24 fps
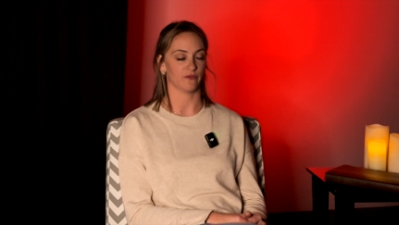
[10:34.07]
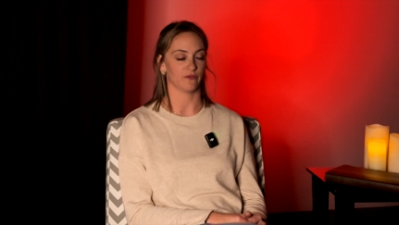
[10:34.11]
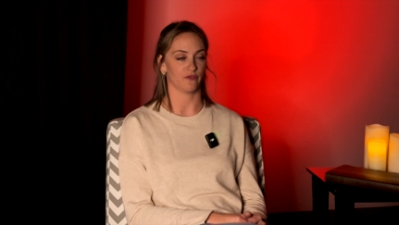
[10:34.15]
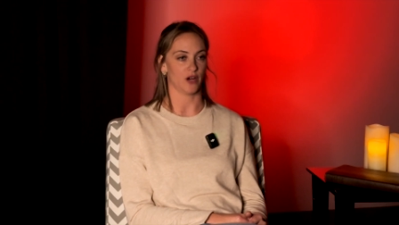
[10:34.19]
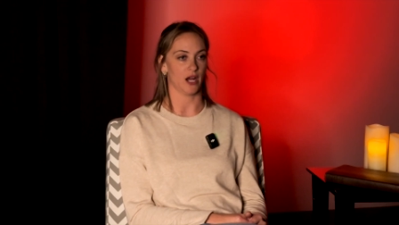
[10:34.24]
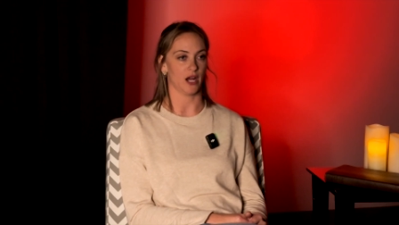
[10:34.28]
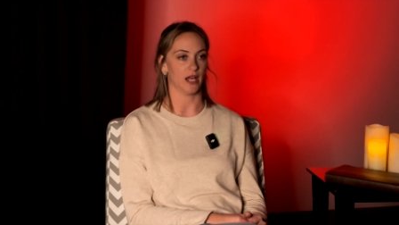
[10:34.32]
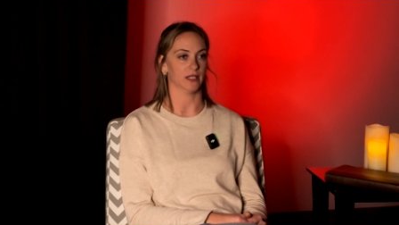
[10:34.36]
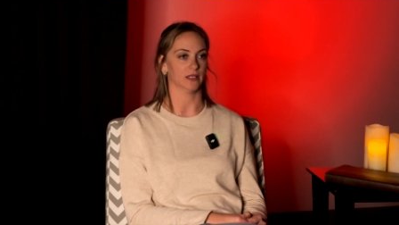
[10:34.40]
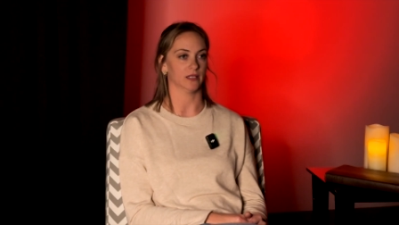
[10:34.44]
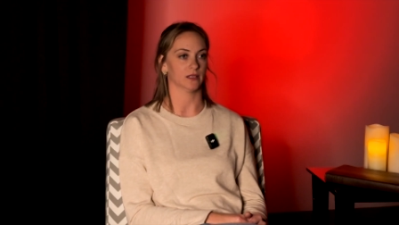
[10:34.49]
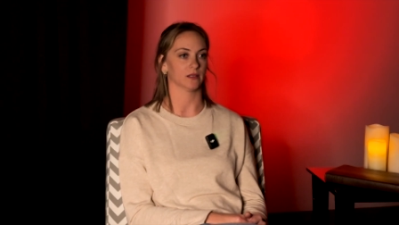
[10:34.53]

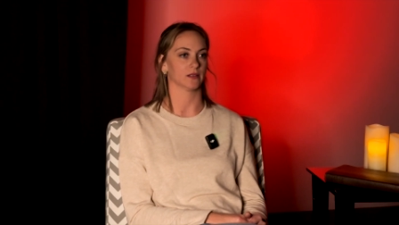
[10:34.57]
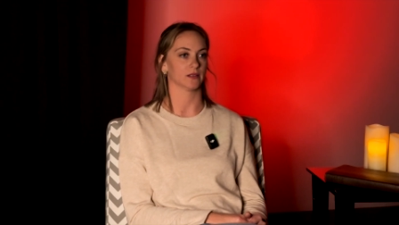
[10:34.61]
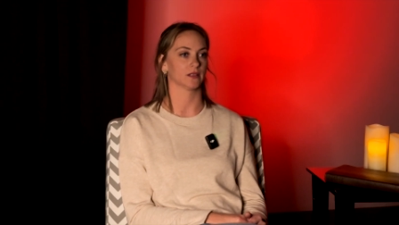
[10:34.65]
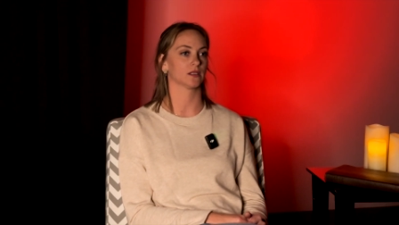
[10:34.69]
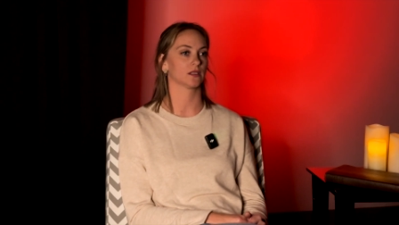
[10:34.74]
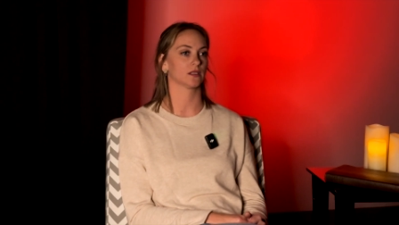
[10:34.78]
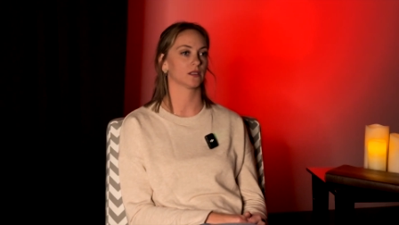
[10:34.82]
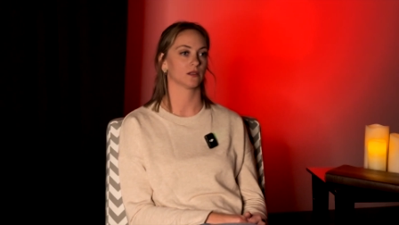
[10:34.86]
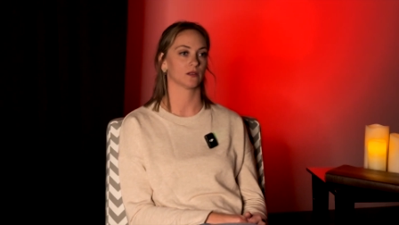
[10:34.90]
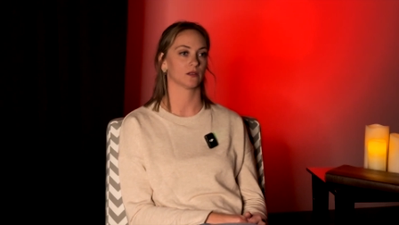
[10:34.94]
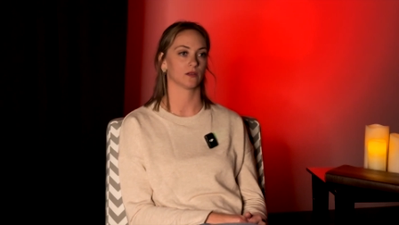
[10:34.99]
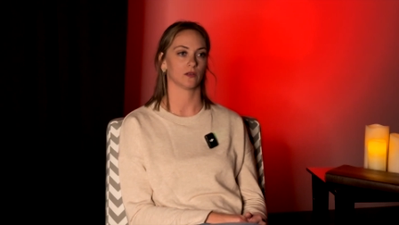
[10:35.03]
friends,
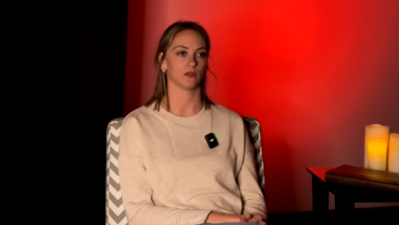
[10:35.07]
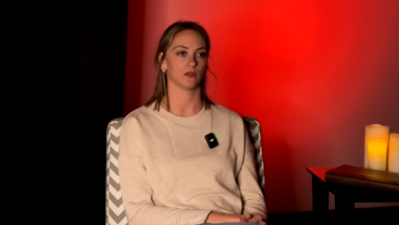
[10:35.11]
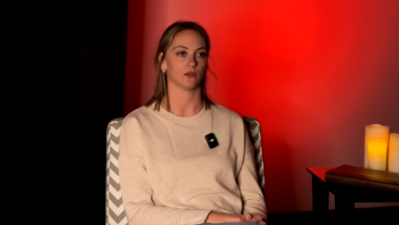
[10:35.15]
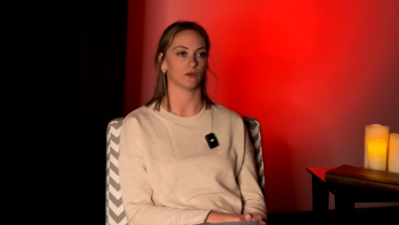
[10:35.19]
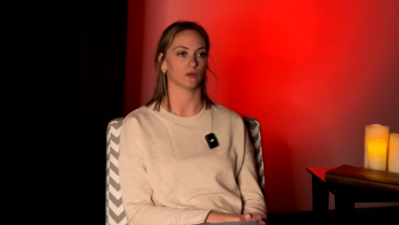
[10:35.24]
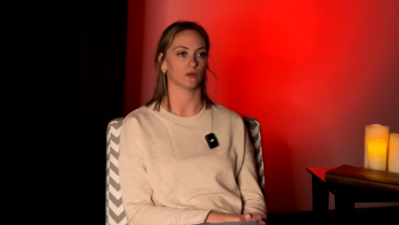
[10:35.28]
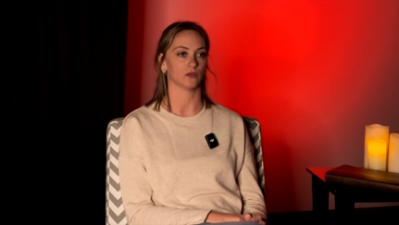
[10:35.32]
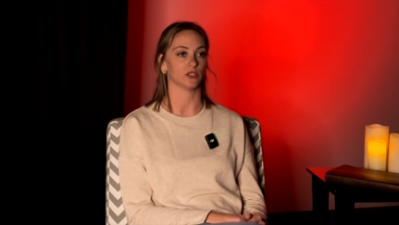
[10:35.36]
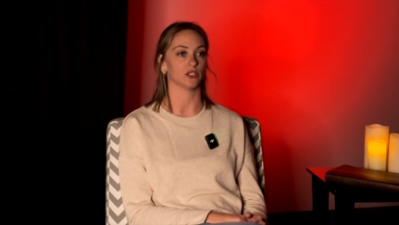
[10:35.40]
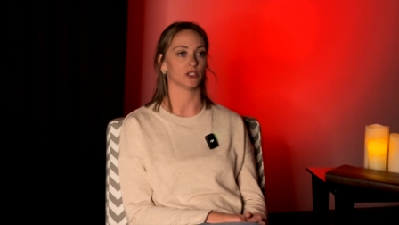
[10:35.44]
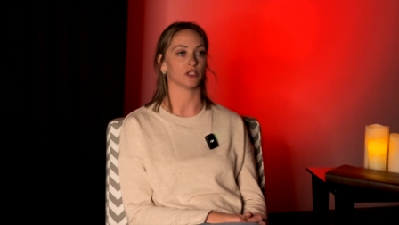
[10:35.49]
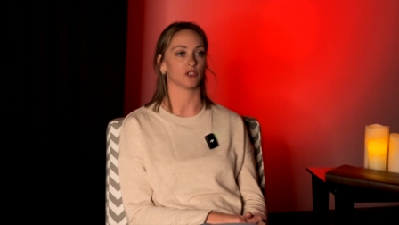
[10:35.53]

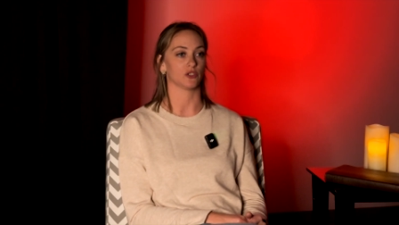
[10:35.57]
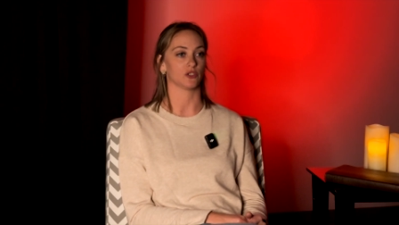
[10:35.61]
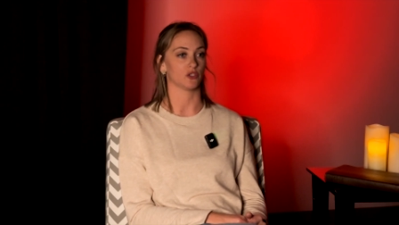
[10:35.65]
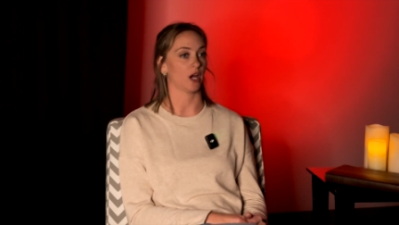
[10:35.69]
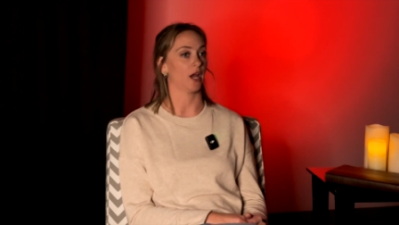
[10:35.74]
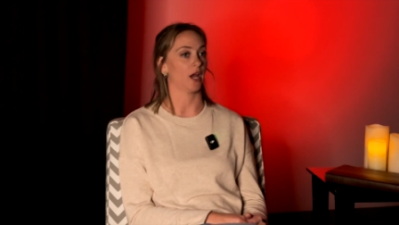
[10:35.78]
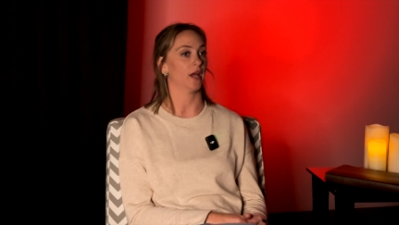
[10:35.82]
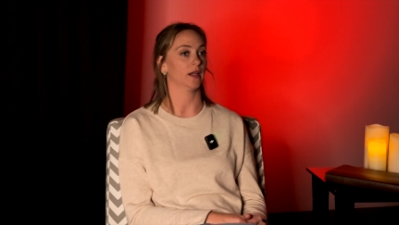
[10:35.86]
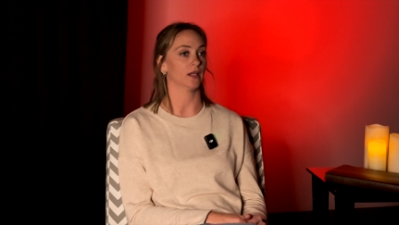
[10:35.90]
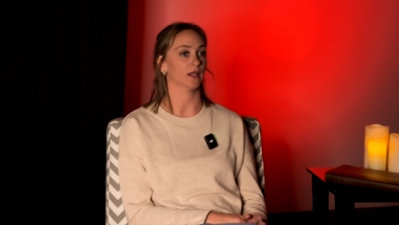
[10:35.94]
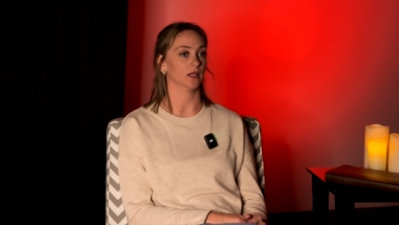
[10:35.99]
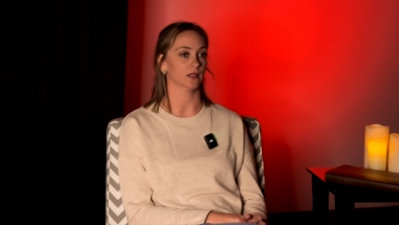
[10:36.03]
just
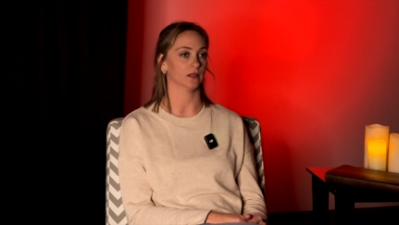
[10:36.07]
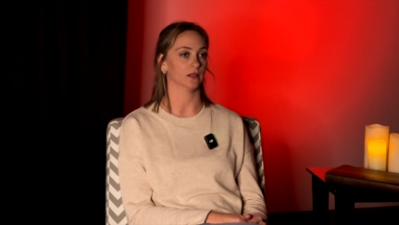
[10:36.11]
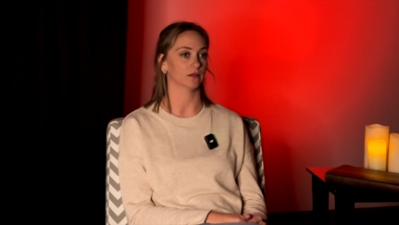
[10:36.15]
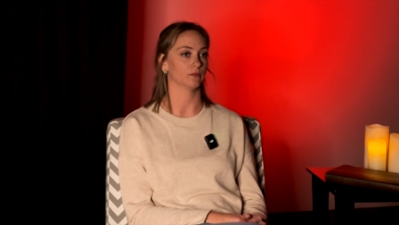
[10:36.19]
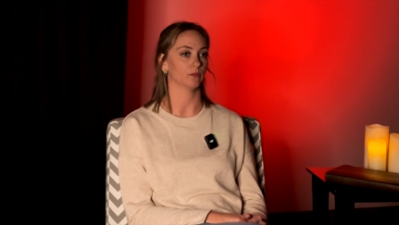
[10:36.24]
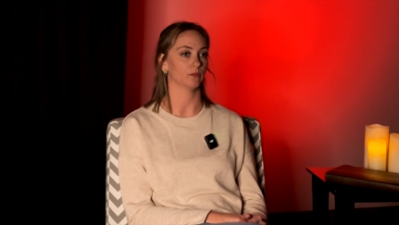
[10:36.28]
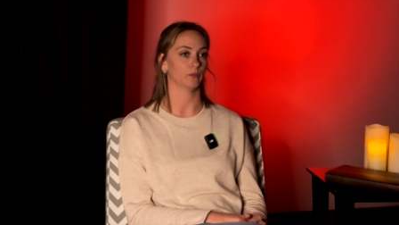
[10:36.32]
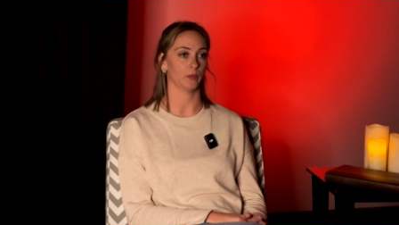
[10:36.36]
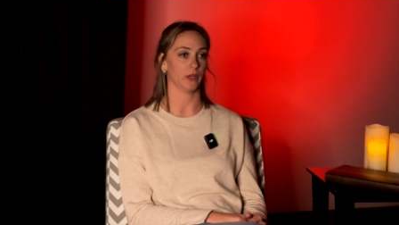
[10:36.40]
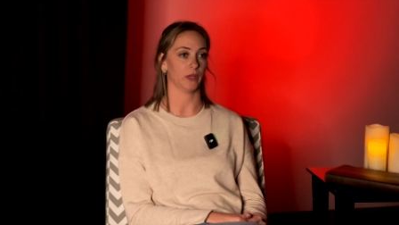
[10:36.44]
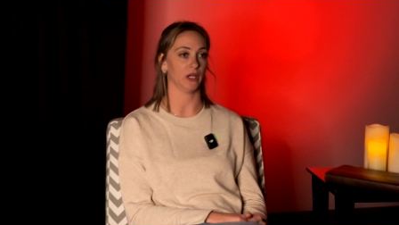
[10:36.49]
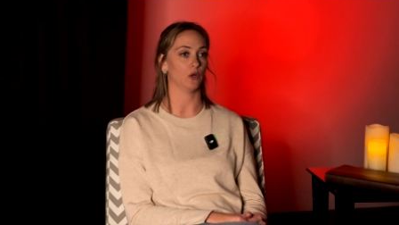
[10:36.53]
trying to
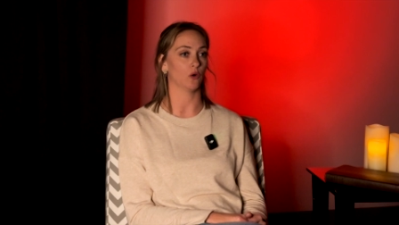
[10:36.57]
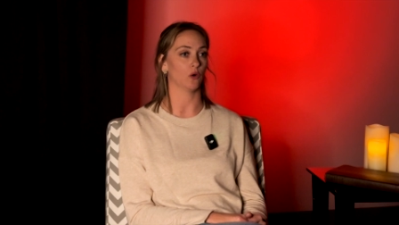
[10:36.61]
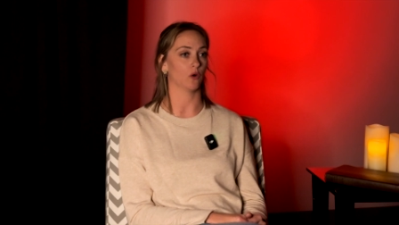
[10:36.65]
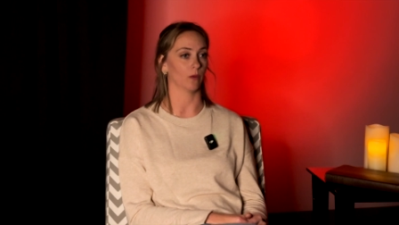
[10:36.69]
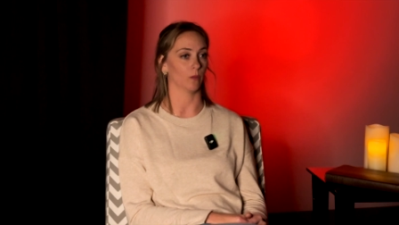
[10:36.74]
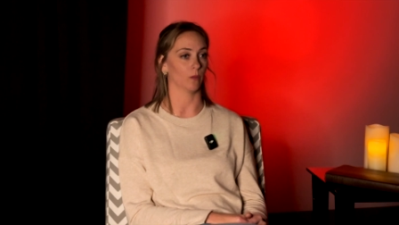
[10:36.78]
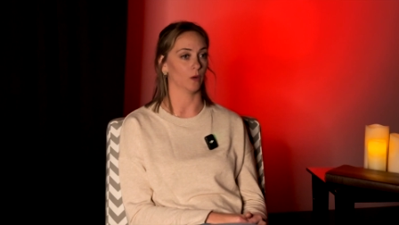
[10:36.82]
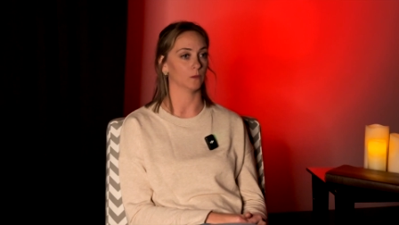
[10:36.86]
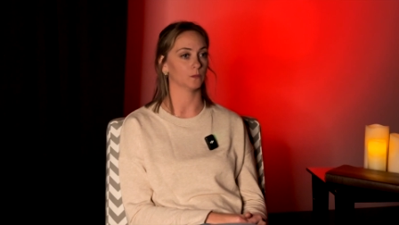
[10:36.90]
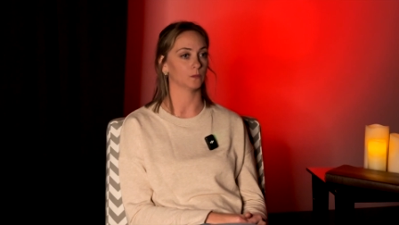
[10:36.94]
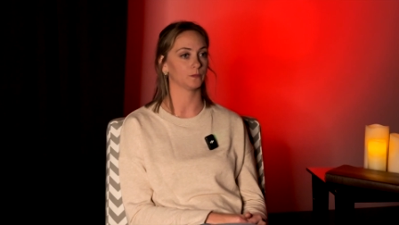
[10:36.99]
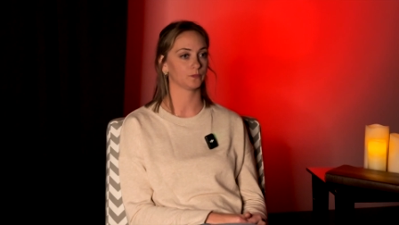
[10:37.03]
be
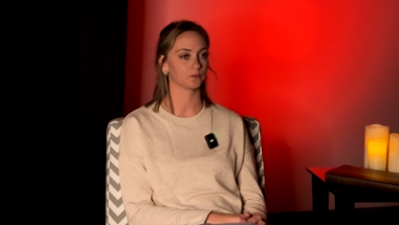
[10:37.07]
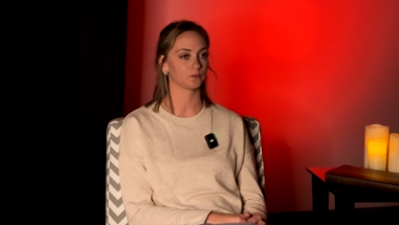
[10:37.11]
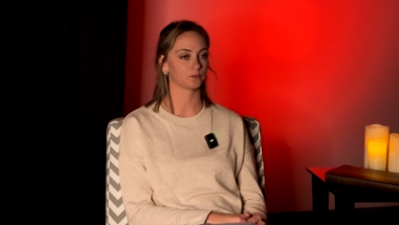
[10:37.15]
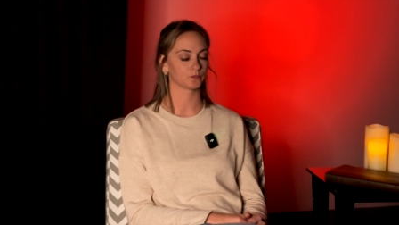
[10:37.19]
normal.